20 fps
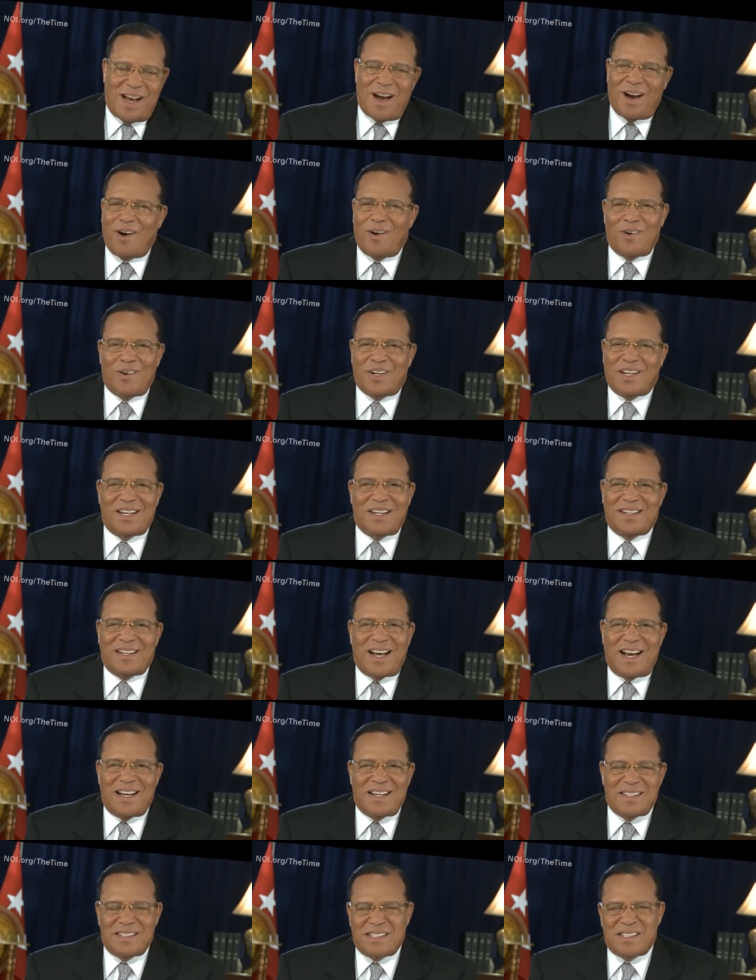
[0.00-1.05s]
how can
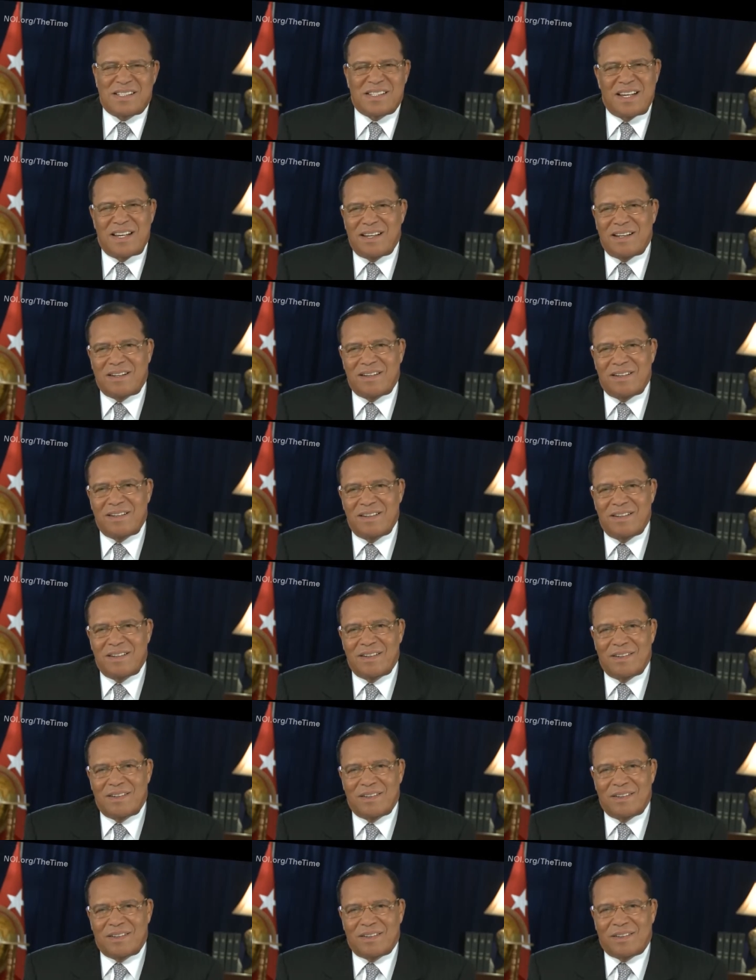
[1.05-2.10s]
I sing
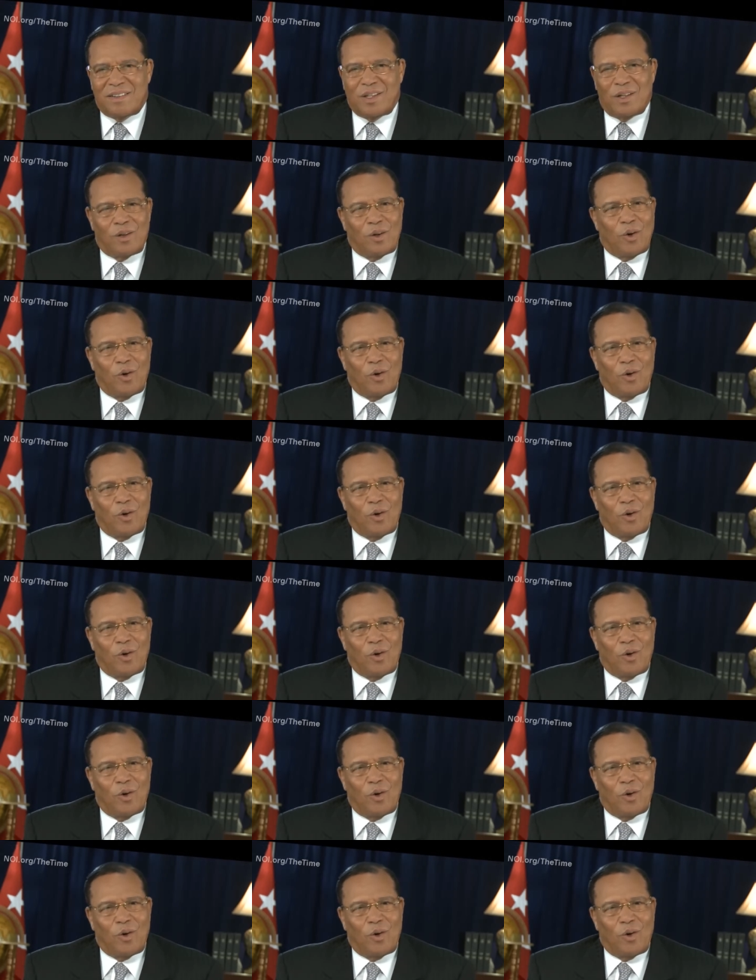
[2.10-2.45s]
the